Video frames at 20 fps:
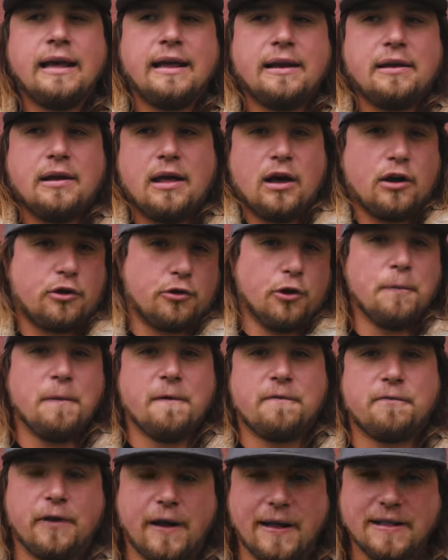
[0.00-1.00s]
and a group
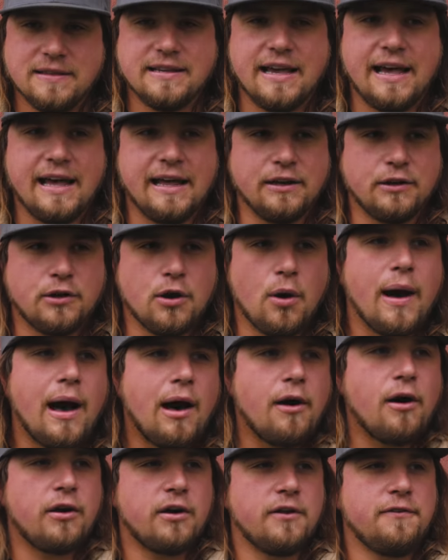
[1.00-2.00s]
of friends and go
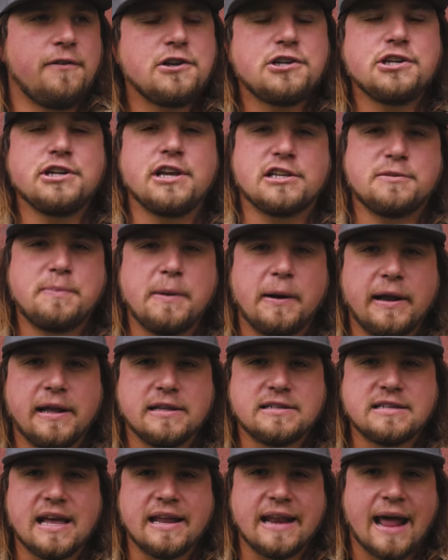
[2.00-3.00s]
out on a fishing
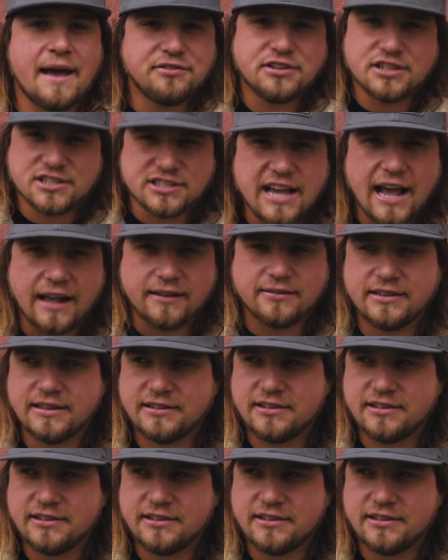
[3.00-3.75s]
experience and have success.